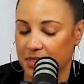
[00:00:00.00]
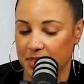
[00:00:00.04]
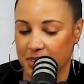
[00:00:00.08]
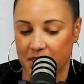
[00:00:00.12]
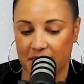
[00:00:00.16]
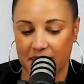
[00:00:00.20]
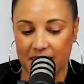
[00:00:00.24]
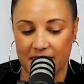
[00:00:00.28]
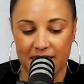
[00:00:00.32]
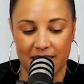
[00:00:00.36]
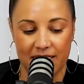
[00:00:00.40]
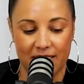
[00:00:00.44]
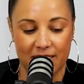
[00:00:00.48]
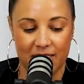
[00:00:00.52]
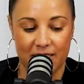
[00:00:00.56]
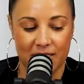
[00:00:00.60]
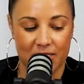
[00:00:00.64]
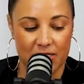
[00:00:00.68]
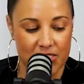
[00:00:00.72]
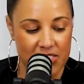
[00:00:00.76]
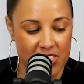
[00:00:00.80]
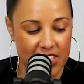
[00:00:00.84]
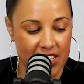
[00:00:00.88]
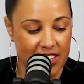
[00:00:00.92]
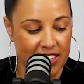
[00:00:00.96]
And,
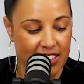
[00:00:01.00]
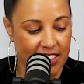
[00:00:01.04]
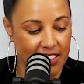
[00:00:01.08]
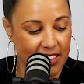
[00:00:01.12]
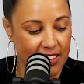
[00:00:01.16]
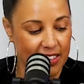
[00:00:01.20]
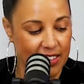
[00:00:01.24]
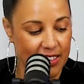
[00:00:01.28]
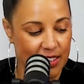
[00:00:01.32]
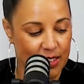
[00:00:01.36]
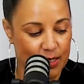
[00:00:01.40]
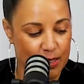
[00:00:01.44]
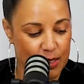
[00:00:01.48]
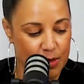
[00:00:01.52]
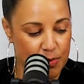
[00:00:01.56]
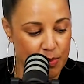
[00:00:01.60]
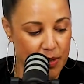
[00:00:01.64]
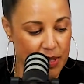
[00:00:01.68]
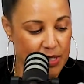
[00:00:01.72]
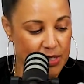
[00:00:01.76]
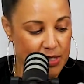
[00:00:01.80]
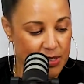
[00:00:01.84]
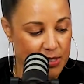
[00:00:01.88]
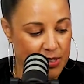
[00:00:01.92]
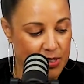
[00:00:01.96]
Jackie, you're our
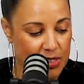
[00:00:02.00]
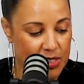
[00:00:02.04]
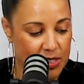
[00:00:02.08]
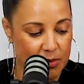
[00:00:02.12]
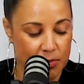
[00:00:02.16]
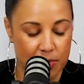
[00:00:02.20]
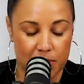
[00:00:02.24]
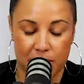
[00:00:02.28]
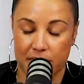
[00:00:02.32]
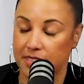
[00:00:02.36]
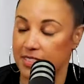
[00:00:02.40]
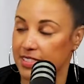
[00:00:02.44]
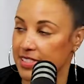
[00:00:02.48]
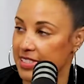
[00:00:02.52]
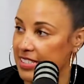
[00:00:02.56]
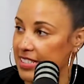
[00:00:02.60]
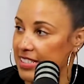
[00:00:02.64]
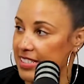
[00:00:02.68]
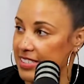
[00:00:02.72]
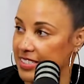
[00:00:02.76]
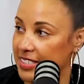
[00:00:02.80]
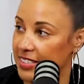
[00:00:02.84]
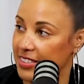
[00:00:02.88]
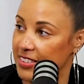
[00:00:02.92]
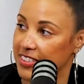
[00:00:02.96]
sponsorship person
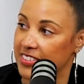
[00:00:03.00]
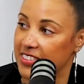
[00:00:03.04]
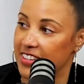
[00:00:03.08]
until you're